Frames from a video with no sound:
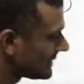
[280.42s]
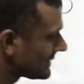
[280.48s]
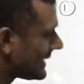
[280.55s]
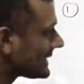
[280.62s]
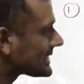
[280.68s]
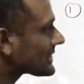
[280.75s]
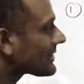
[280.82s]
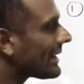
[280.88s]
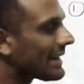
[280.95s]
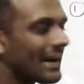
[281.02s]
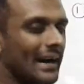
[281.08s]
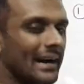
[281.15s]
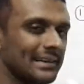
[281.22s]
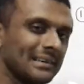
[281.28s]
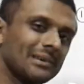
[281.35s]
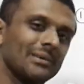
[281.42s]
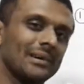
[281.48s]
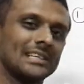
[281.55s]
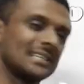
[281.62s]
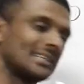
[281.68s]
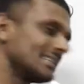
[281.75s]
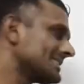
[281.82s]
Let's try a harder
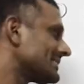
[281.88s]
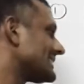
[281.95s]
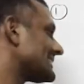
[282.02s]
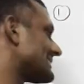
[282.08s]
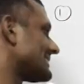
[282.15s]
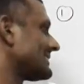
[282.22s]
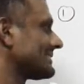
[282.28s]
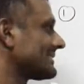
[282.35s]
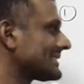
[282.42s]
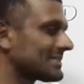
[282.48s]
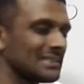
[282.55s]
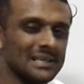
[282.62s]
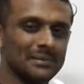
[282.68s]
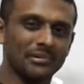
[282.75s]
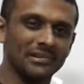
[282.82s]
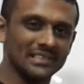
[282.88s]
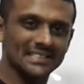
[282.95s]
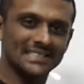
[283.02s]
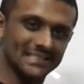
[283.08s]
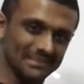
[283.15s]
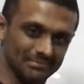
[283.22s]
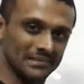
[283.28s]
question. This was a pretty
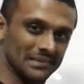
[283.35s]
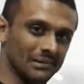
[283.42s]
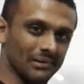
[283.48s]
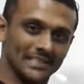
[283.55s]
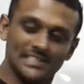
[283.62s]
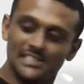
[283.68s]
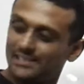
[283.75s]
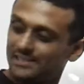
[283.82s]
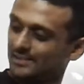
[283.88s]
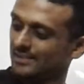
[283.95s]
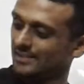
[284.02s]
simple question.